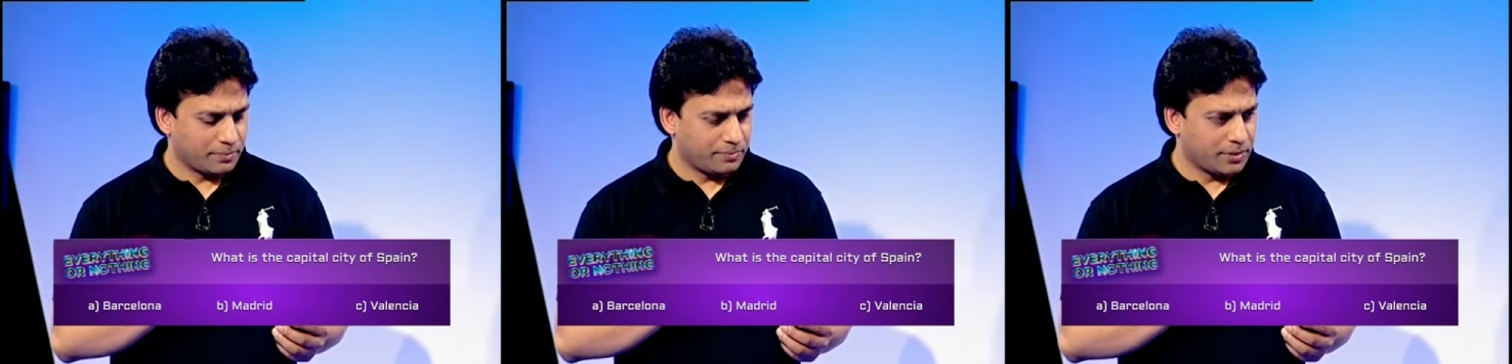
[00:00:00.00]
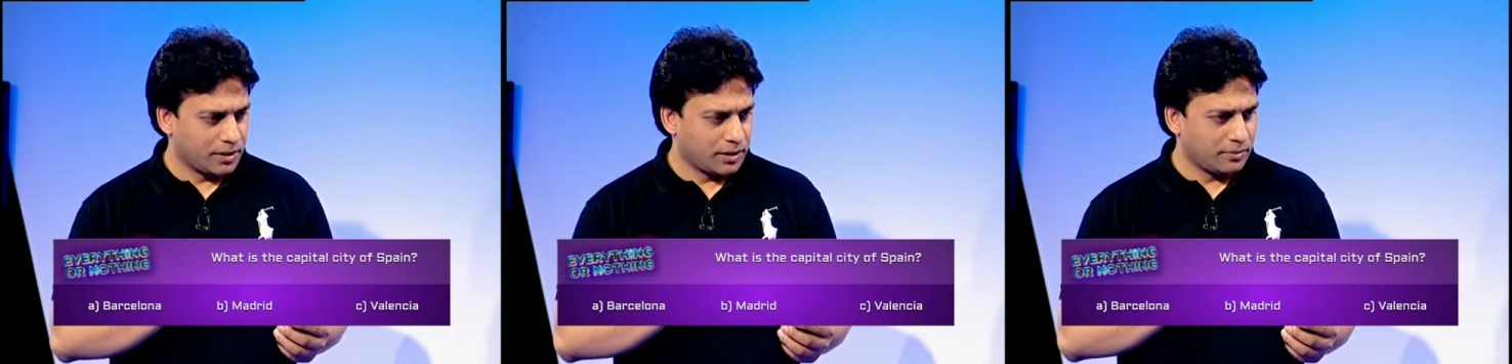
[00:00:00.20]

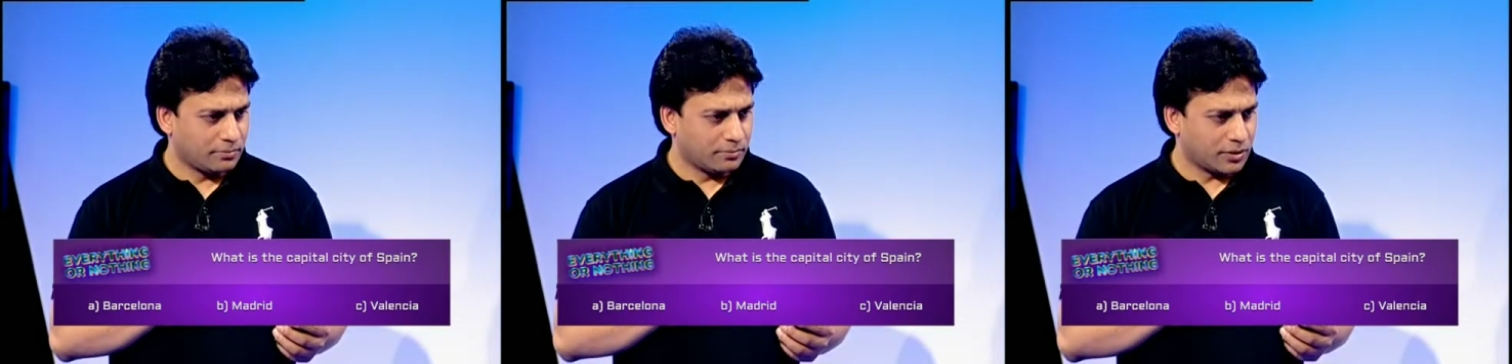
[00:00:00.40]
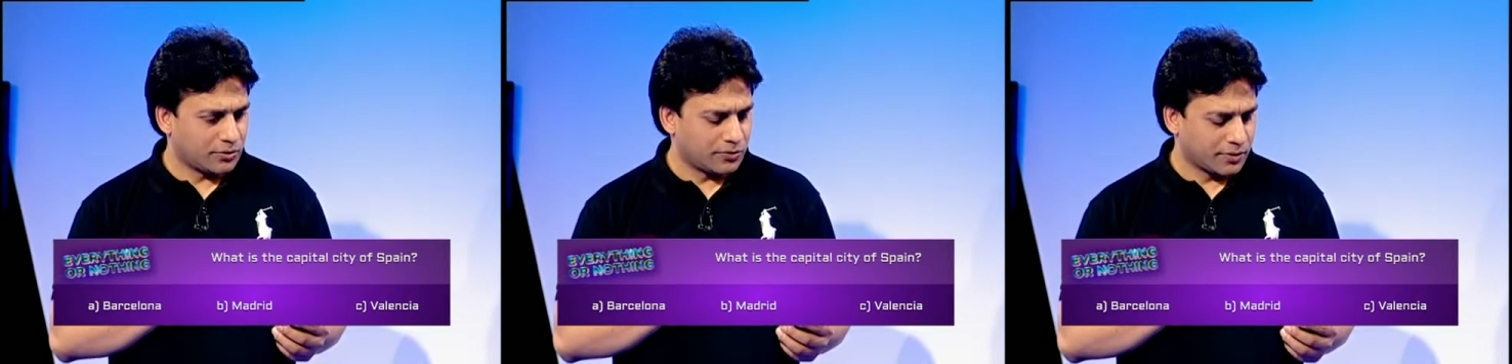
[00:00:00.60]
B,
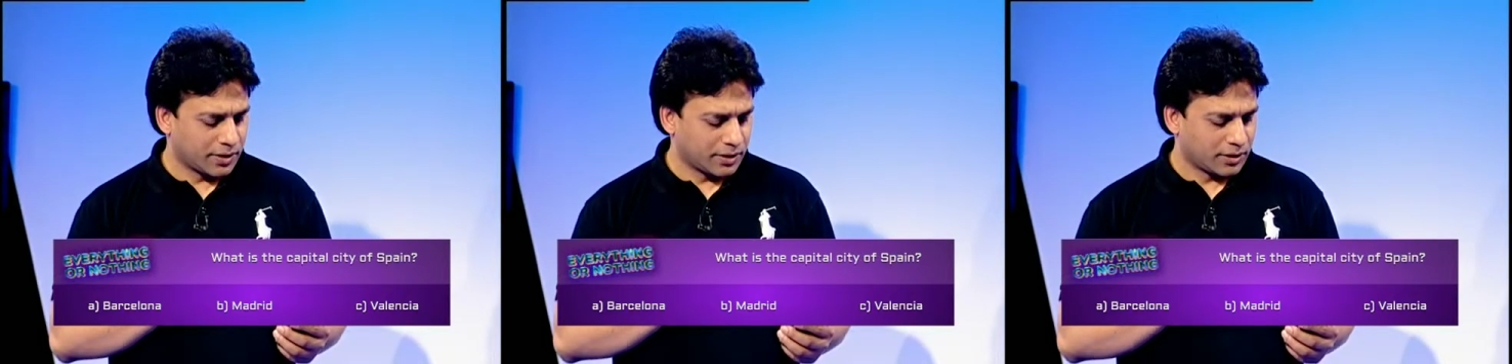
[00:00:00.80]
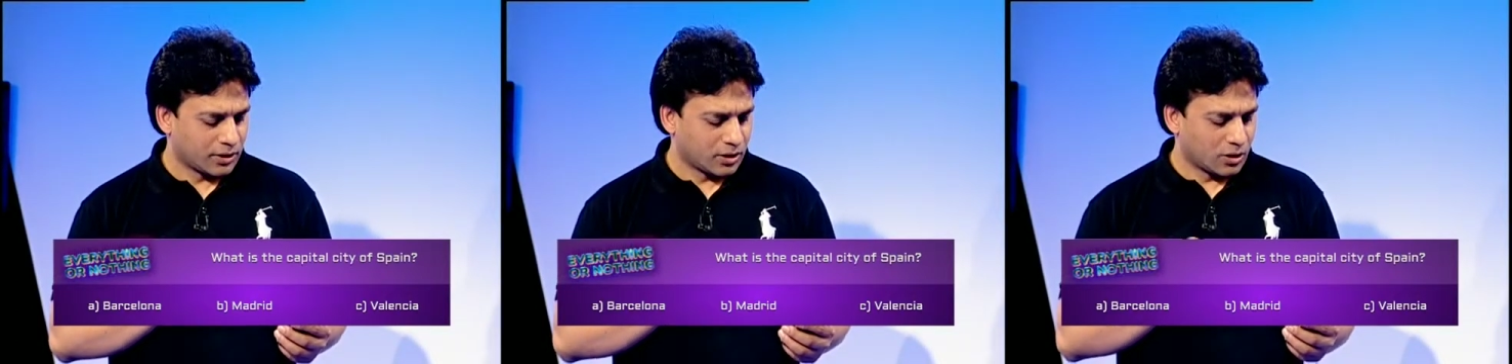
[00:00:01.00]

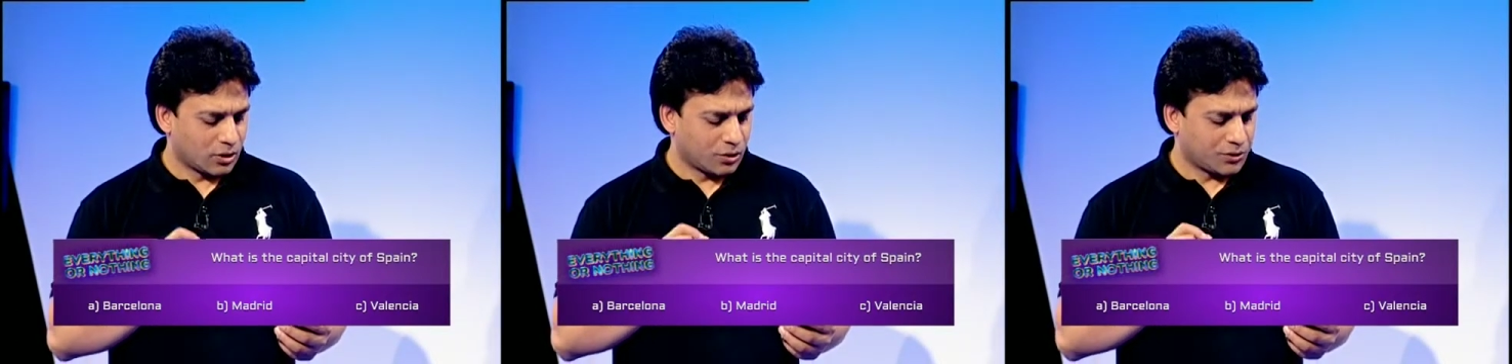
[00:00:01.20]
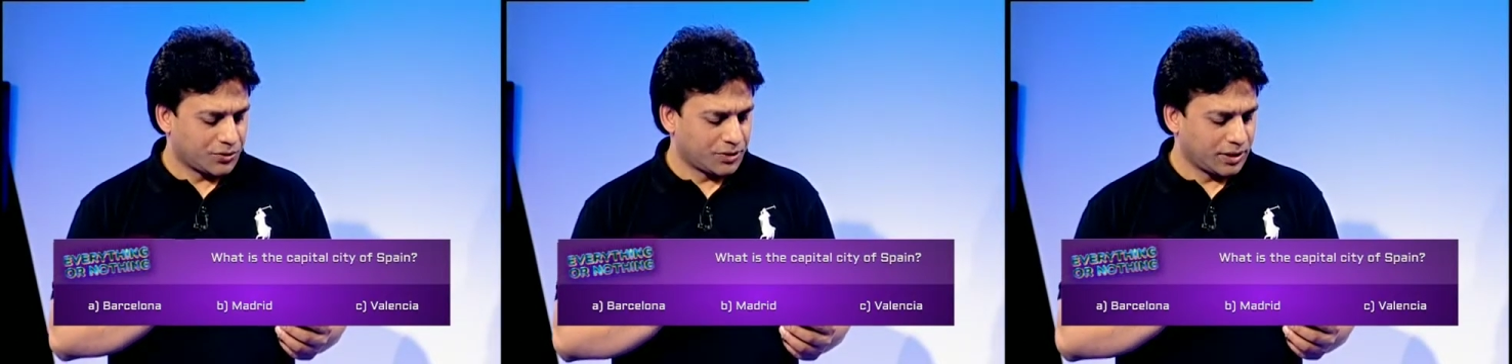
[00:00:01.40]
Madrid,
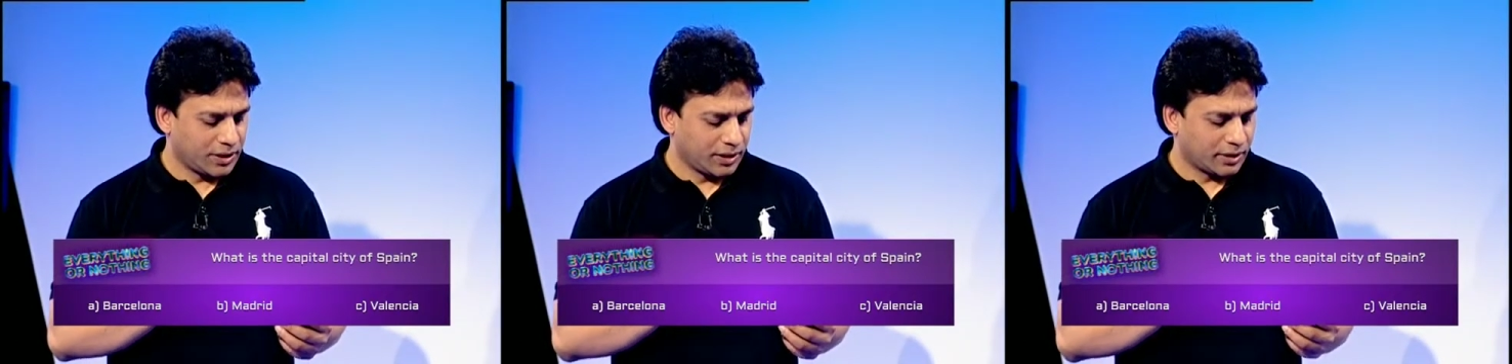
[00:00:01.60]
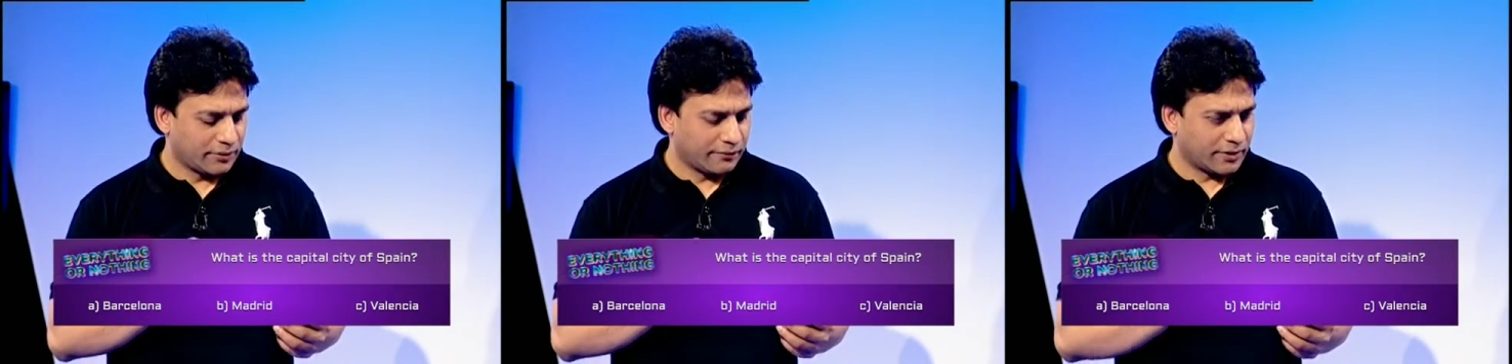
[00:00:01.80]
or
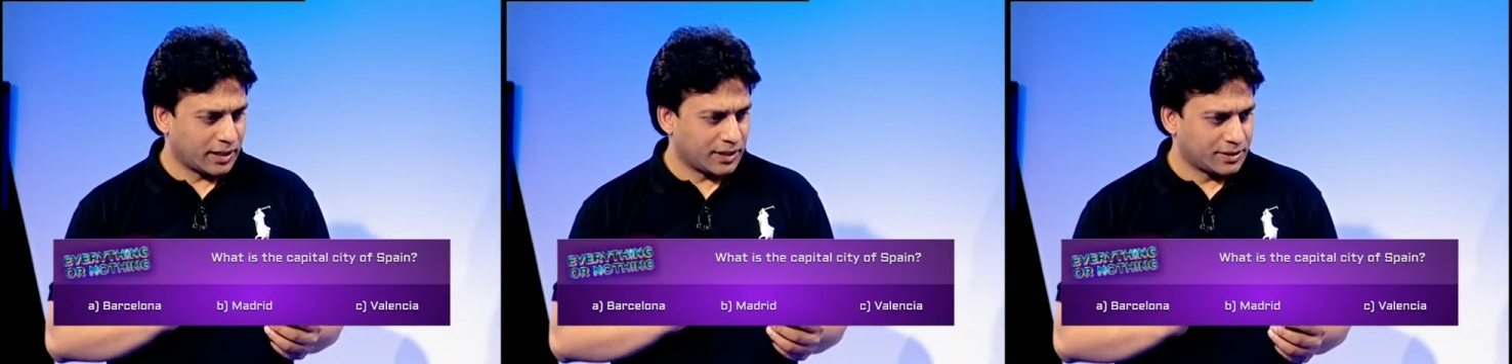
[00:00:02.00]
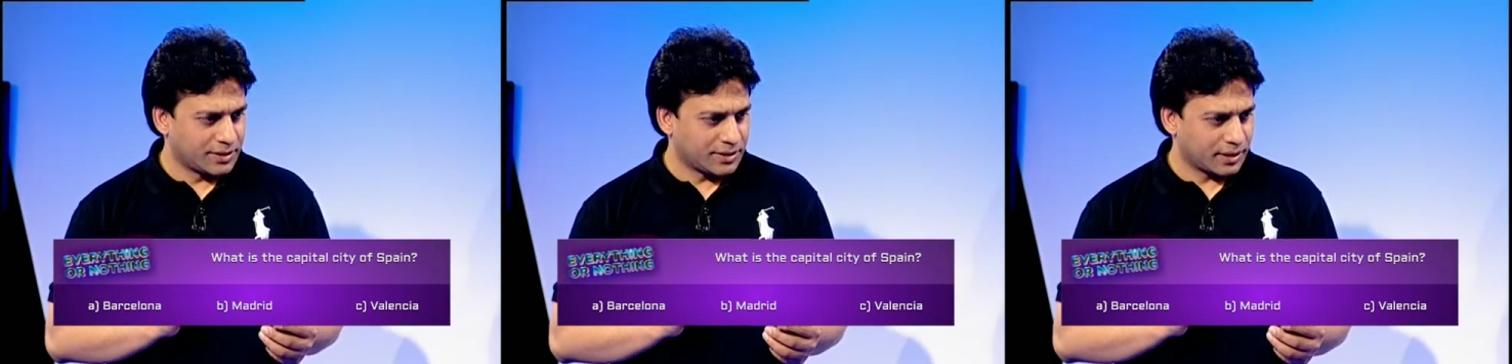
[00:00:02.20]
C,
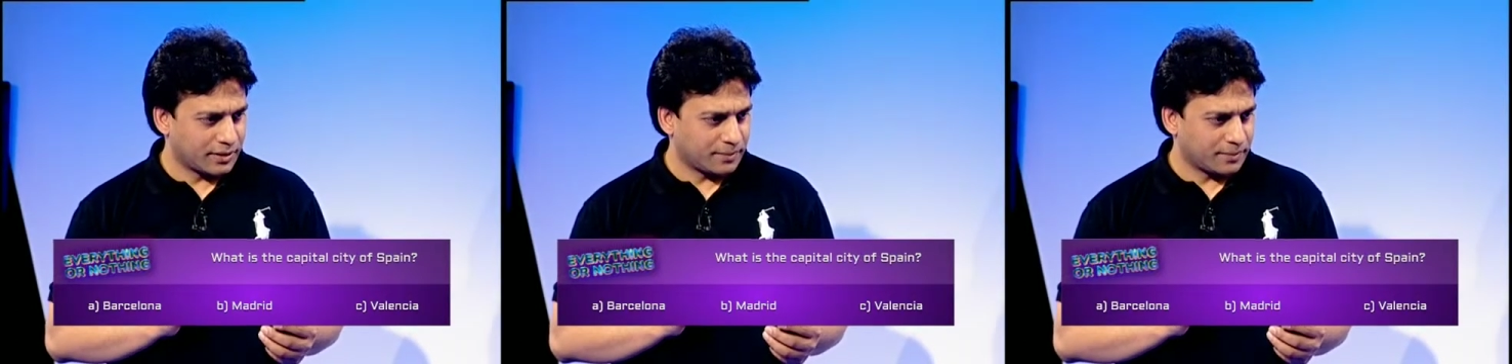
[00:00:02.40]
Valencia?